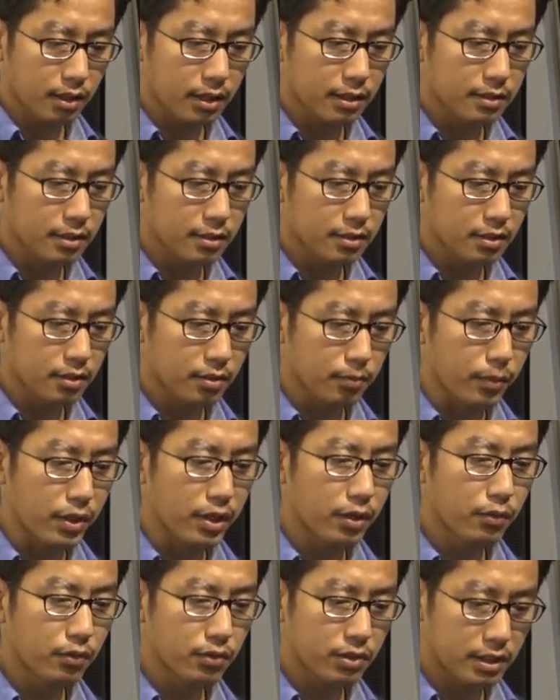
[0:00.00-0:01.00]
conducted
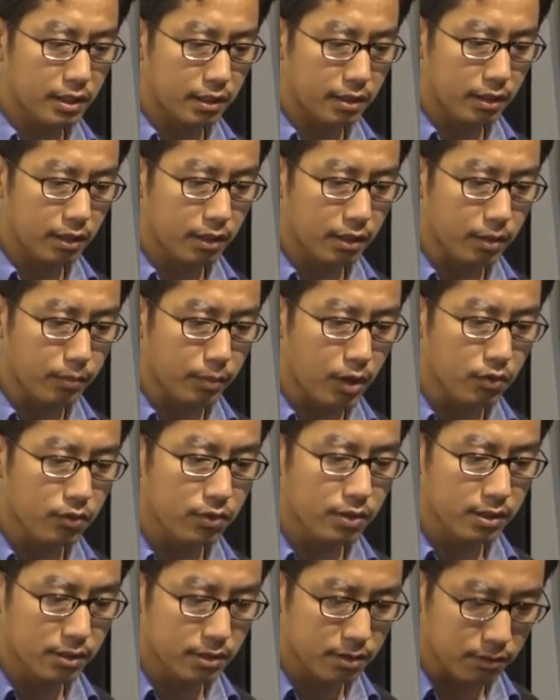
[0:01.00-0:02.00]
maneuver training in
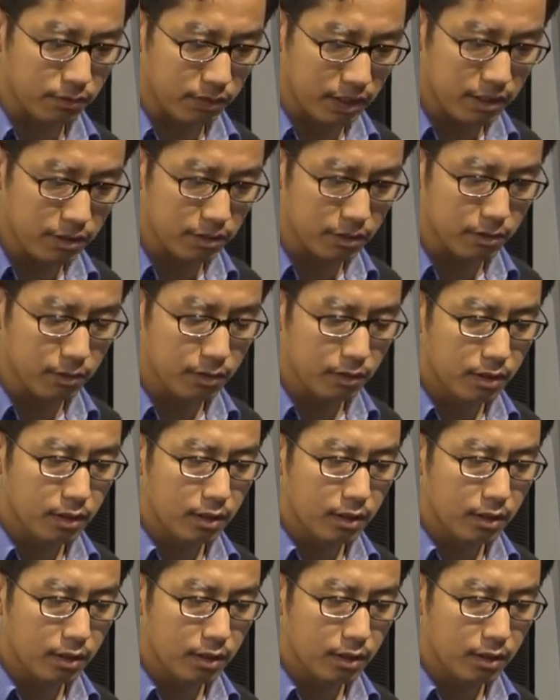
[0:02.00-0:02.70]
mountainous region.